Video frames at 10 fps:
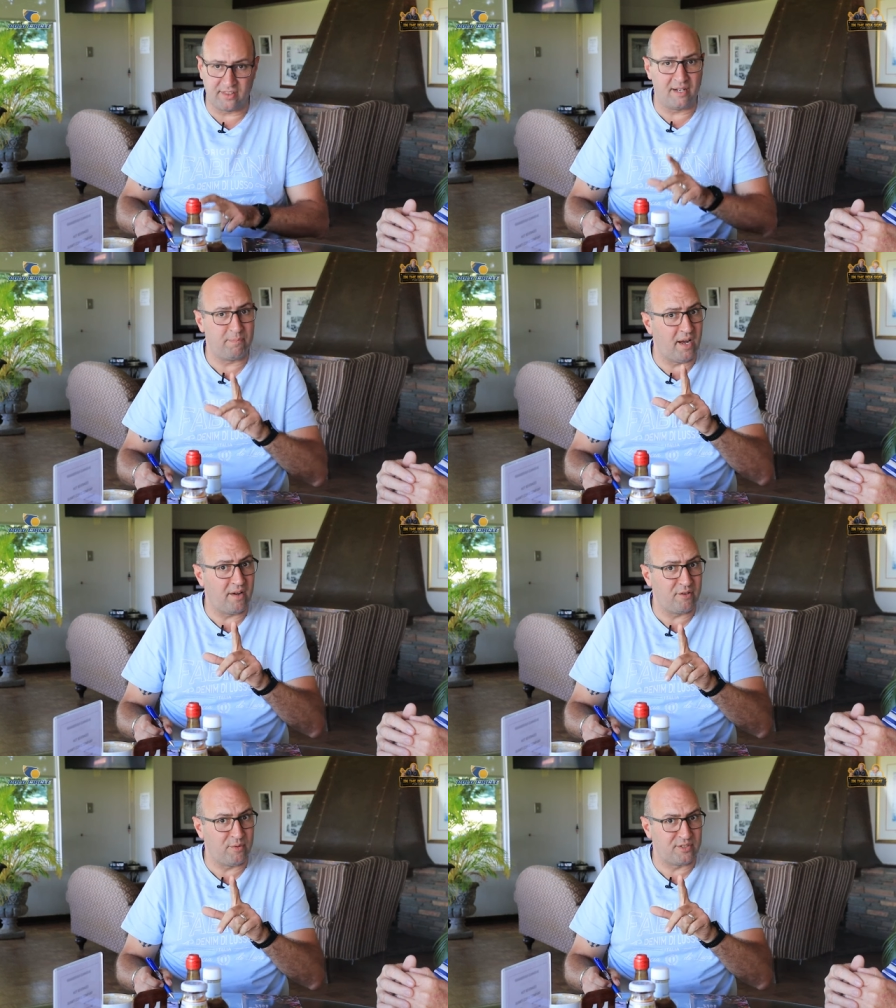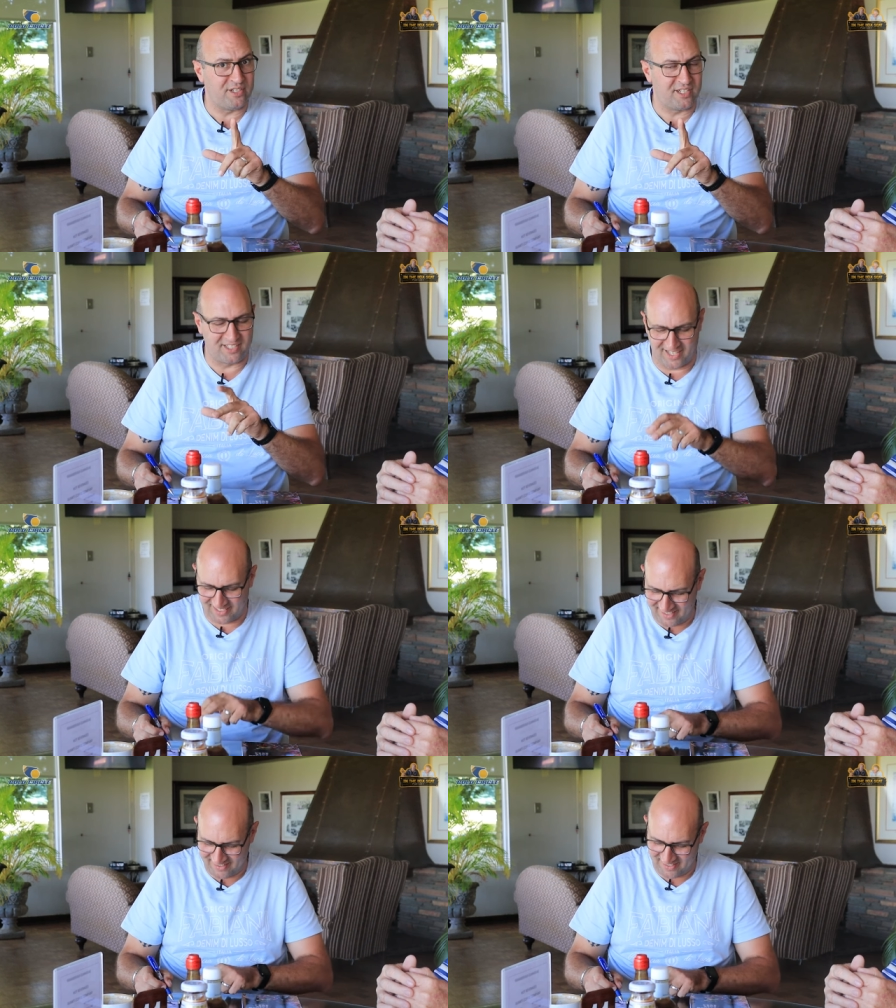Not that Byron wasn't
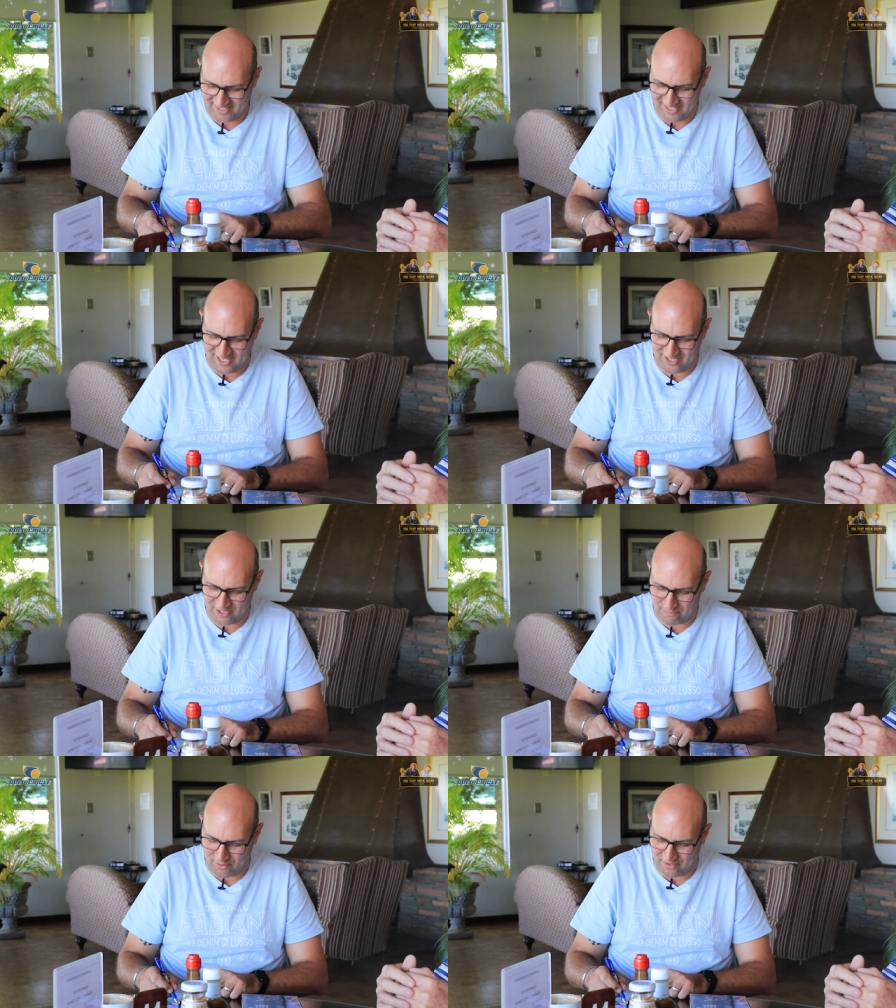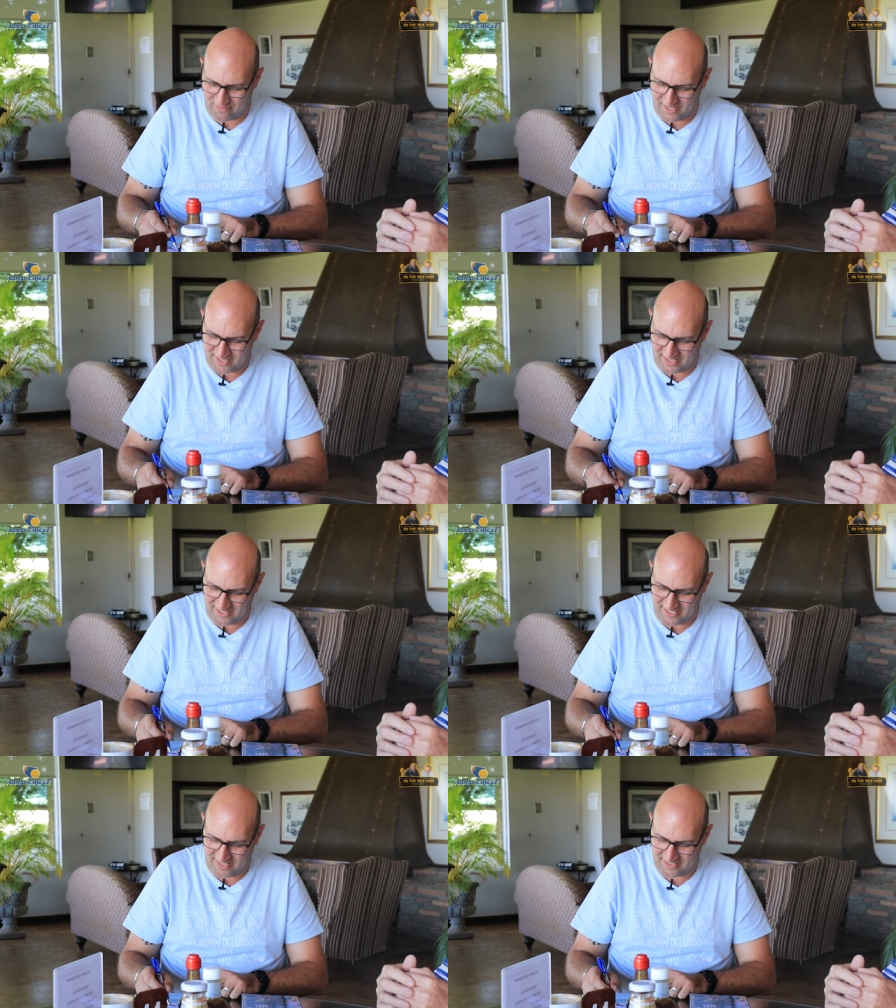exciting, uh, he's just part of the
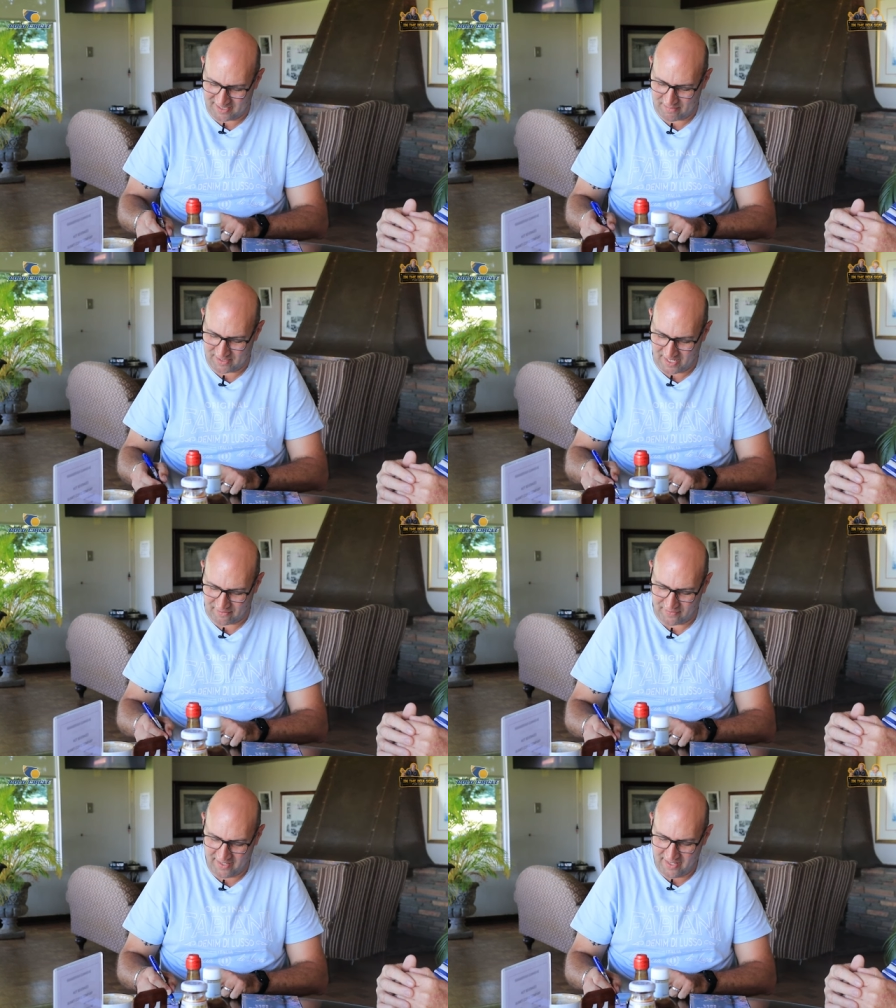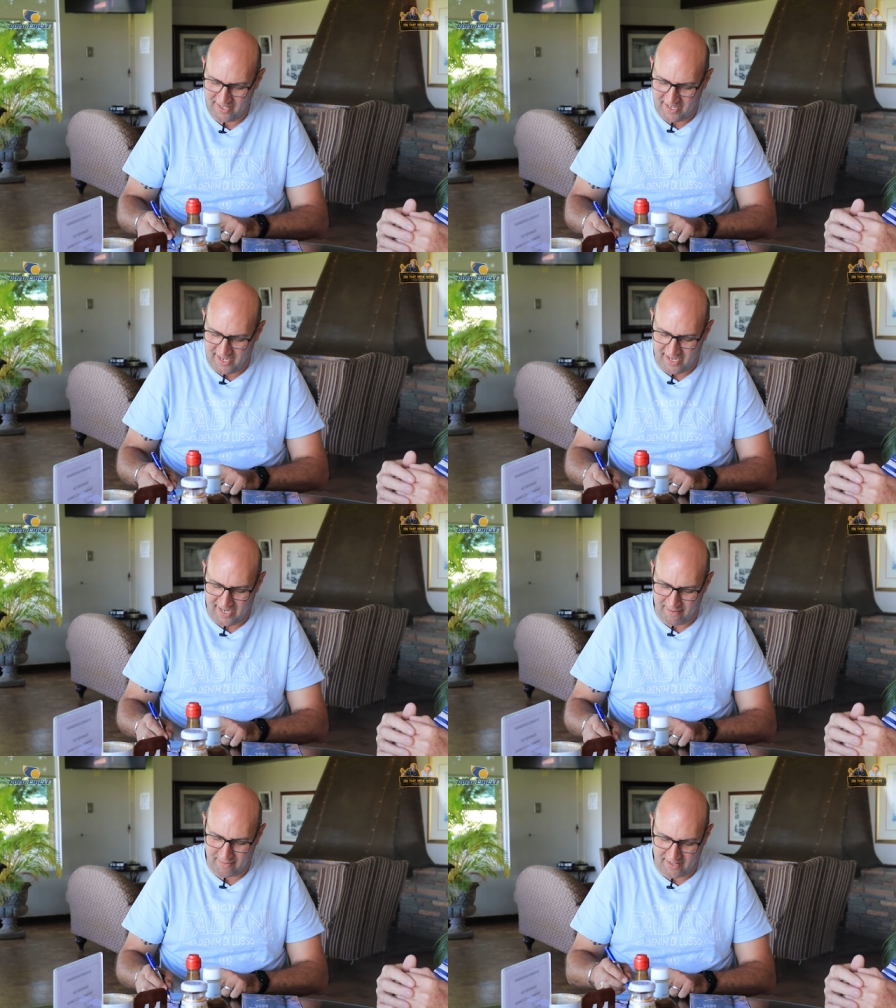exciting list himself.
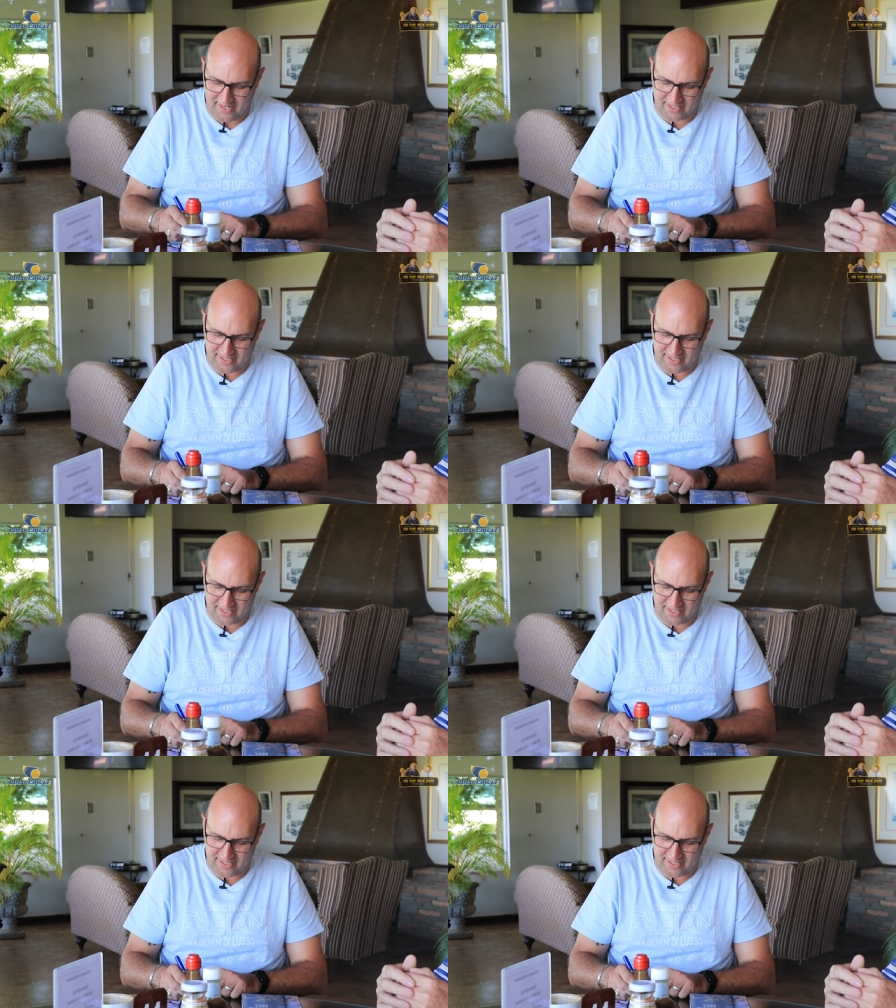Um, and